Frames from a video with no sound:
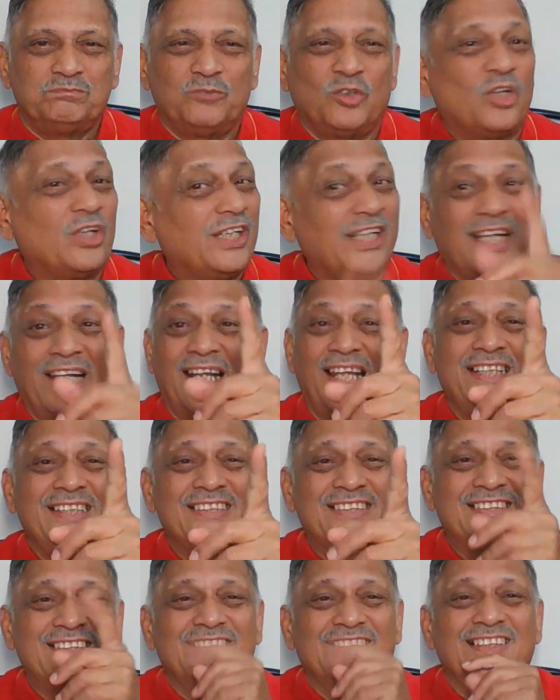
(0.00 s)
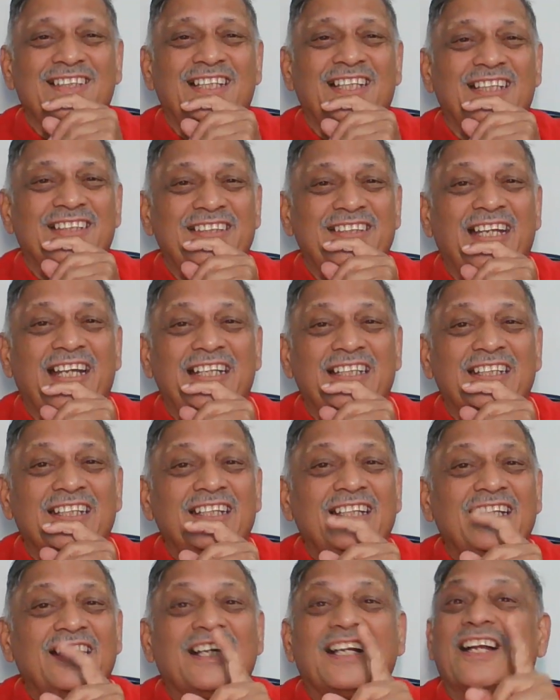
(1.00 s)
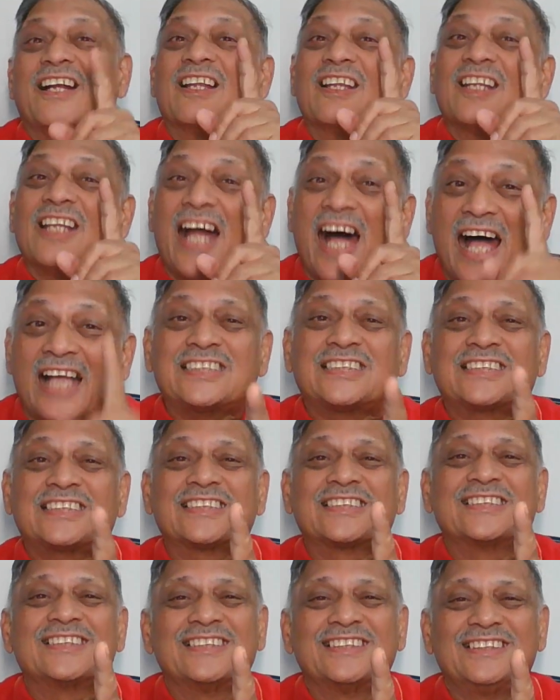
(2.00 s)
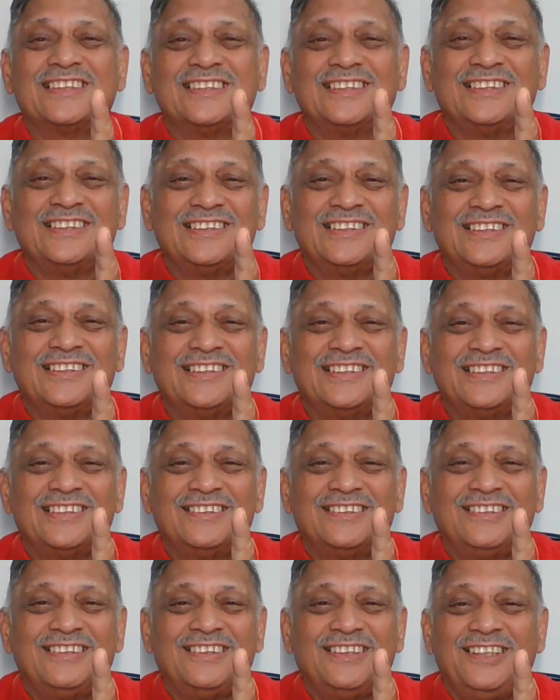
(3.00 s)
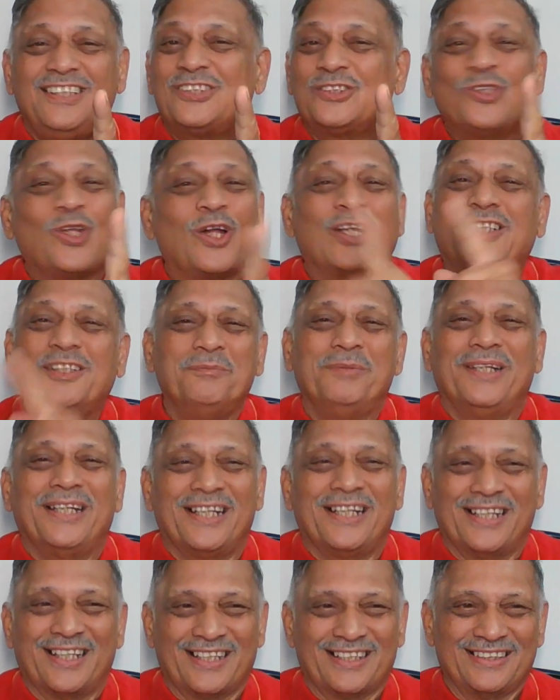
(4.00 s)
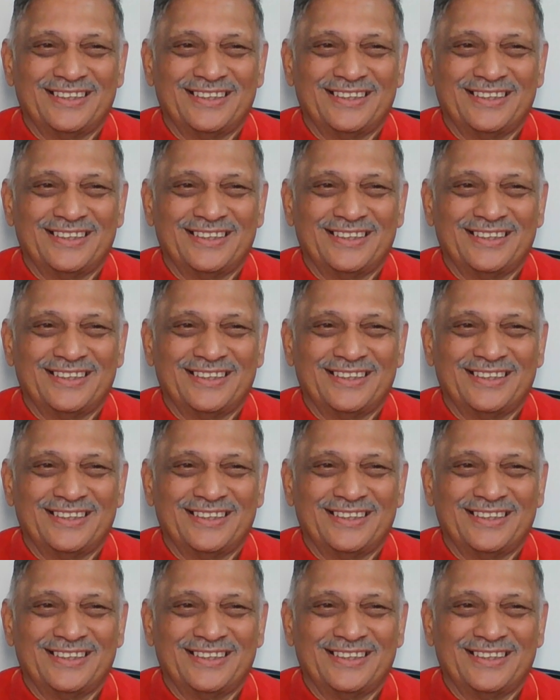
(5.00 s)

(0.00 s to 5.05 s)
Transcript: Realize that glass is not the mirror.